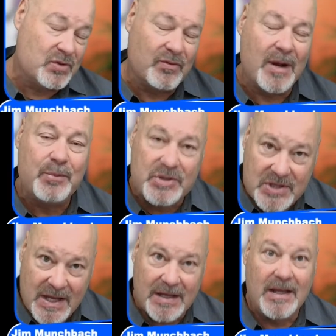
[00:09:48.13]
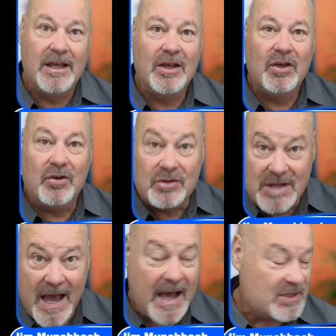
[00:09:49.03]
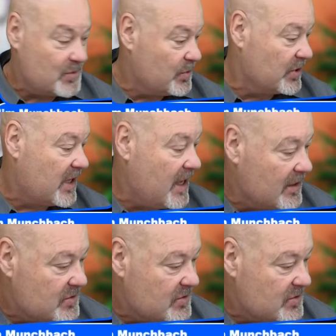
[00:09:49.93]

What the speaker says: to represent your taxable account.